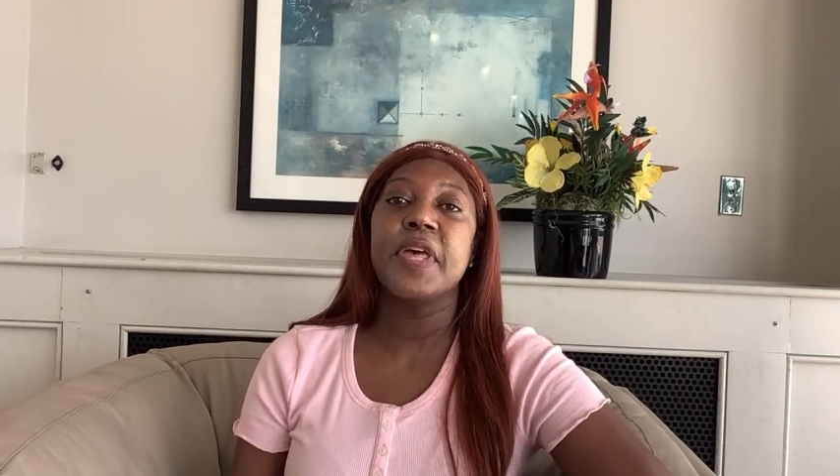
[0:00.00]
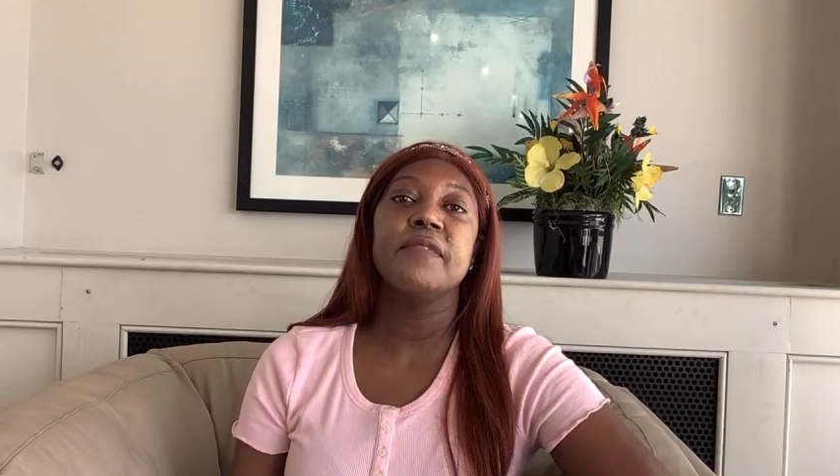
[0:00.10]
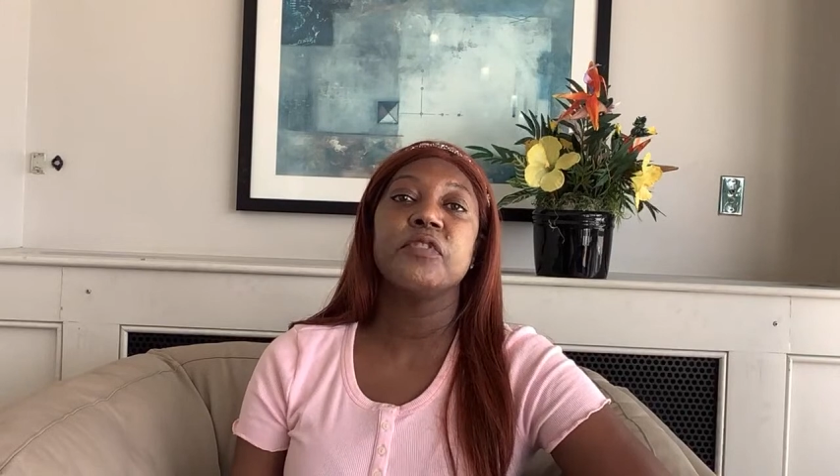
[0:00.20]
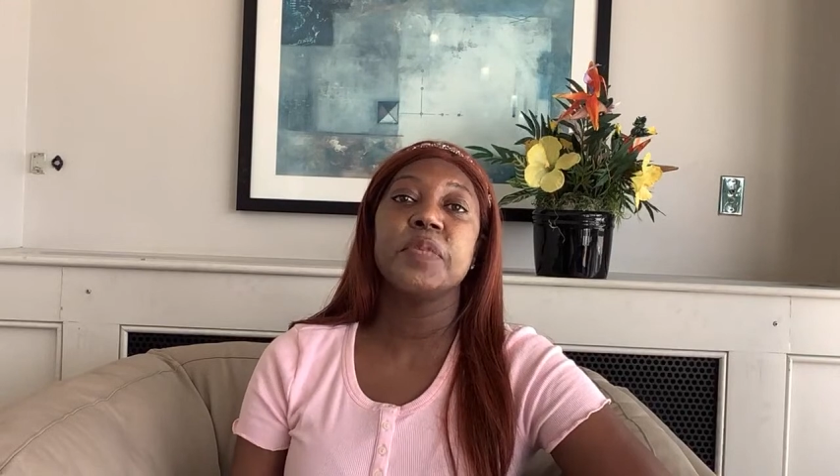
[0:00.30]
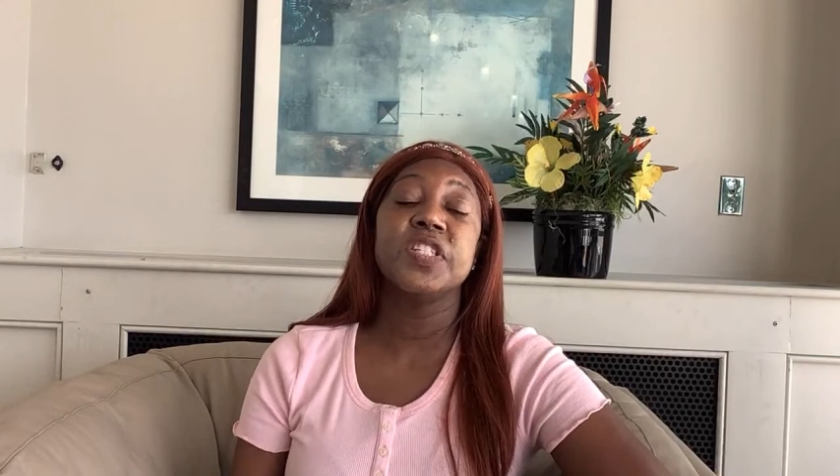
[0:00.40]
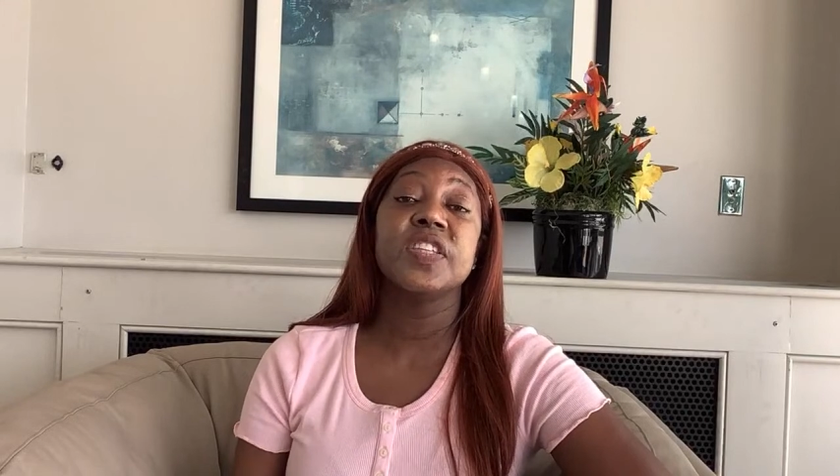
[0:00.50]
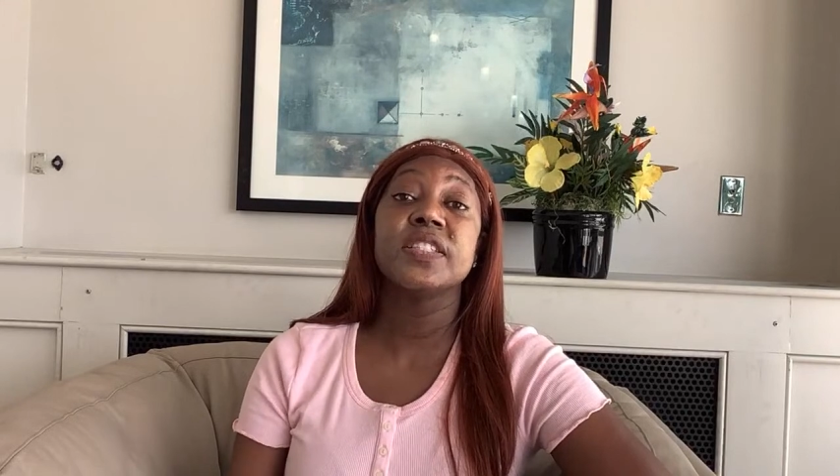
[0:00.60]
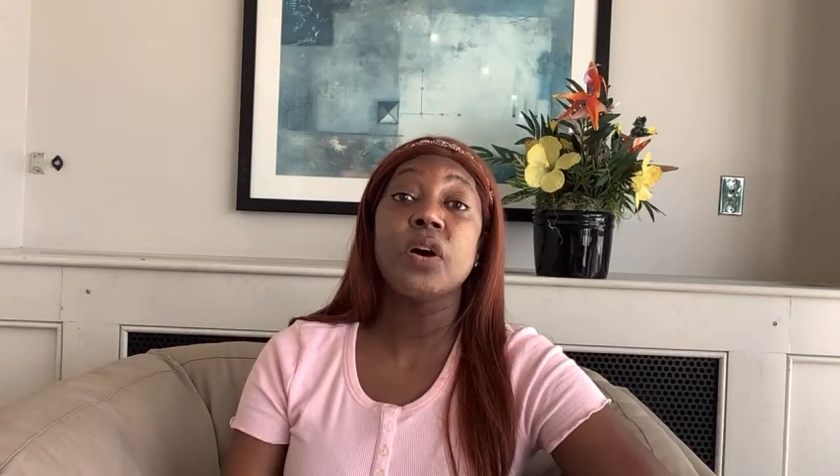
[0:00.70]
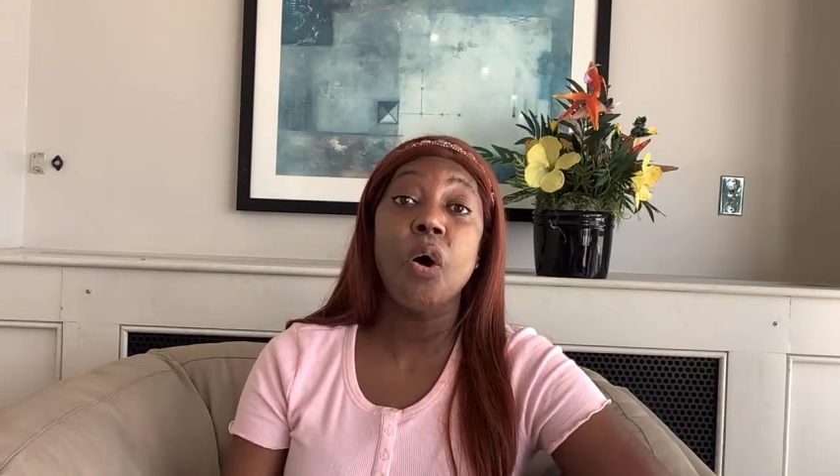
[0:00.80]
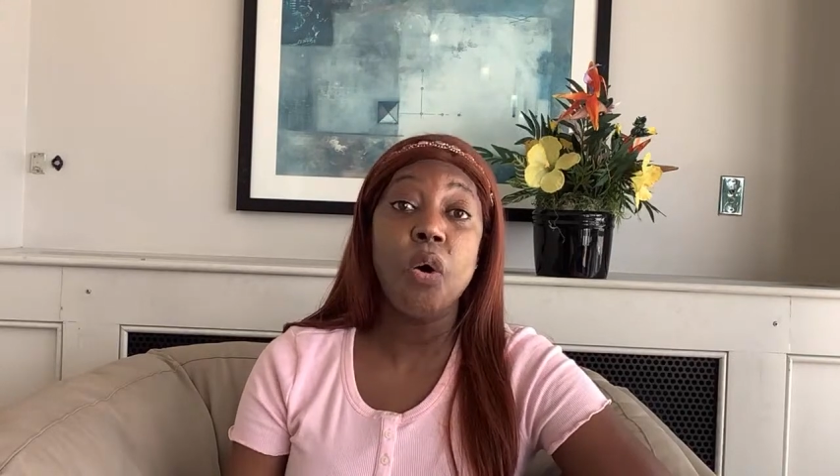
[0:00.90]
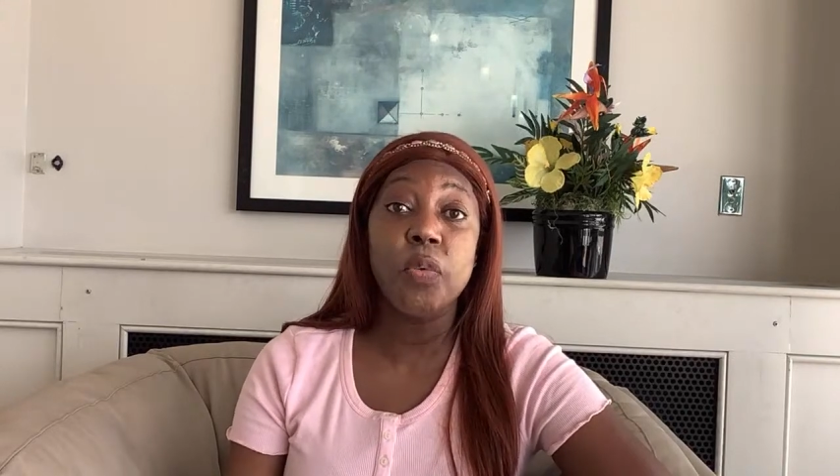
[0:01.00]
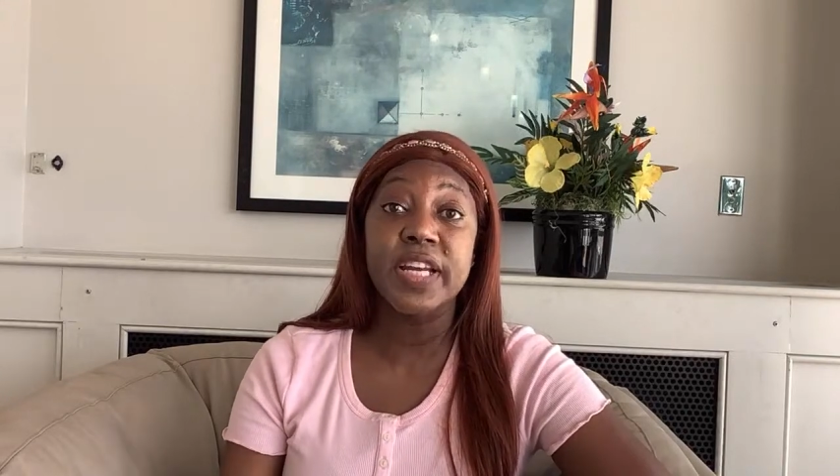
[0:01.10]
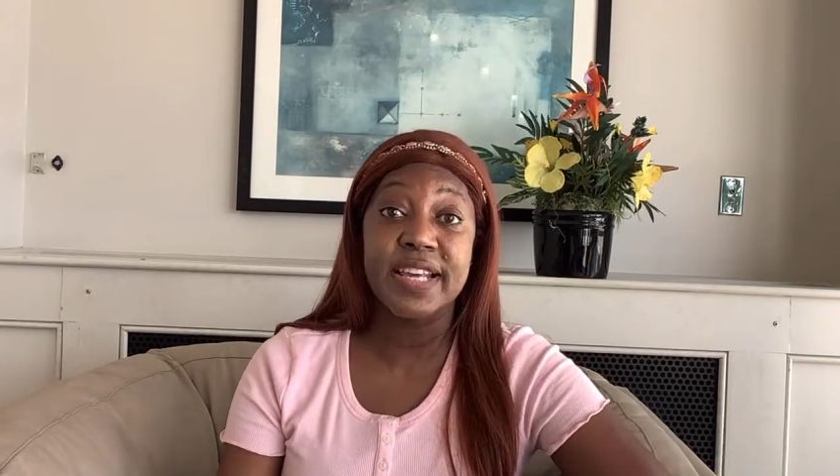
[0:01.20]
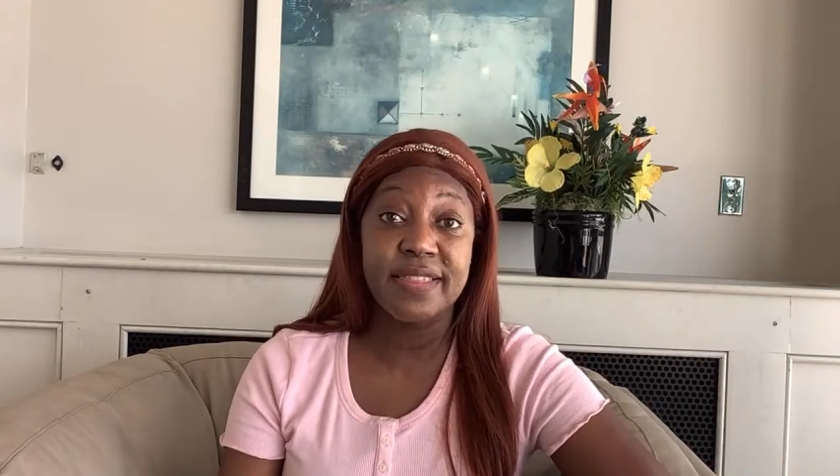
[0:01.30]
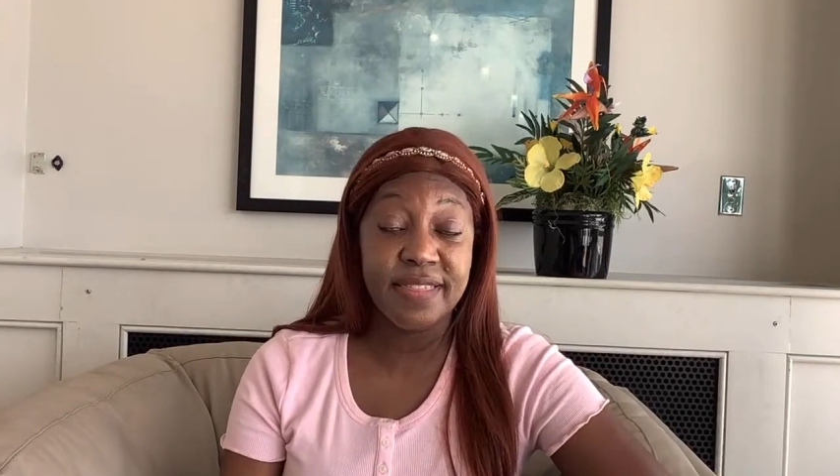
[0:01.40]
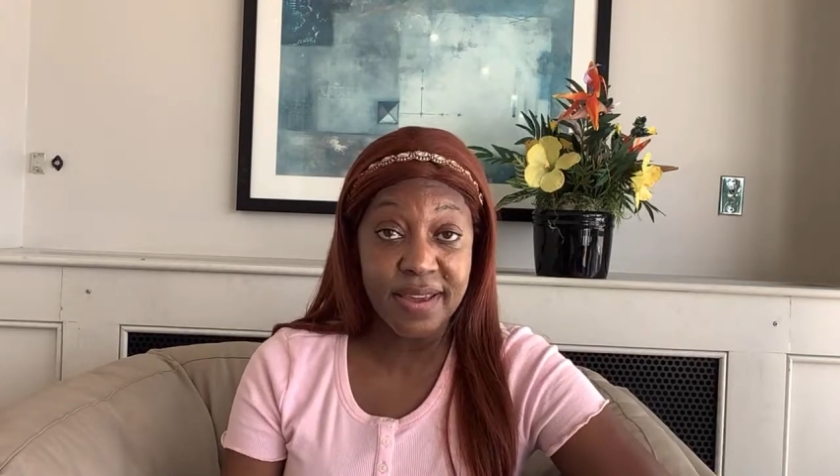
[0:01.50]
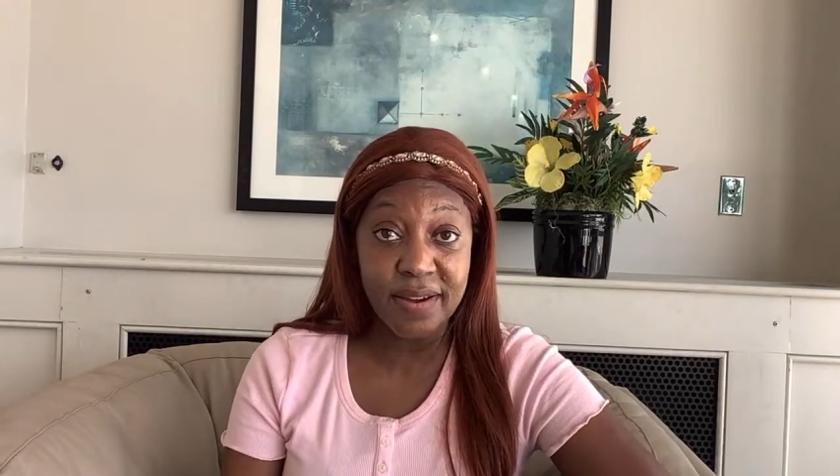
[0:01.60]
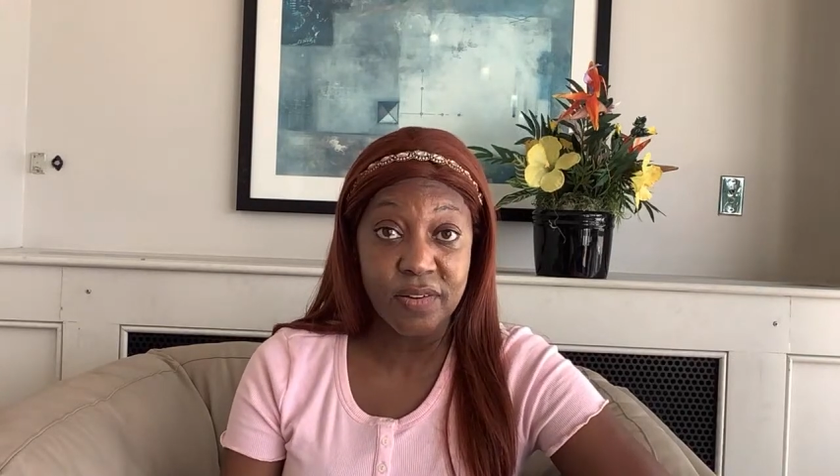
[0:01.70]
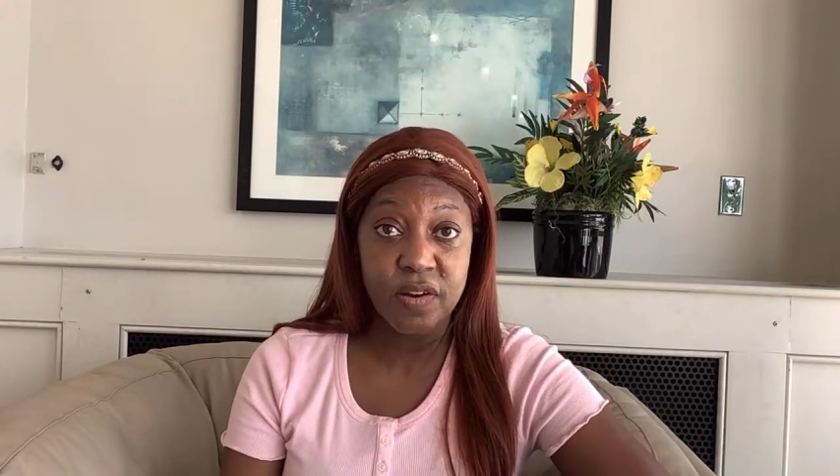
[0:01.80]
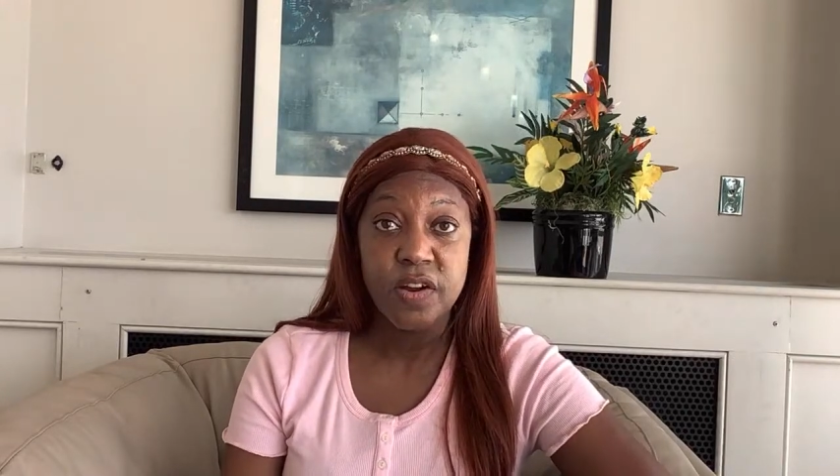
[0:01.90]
information that's already there.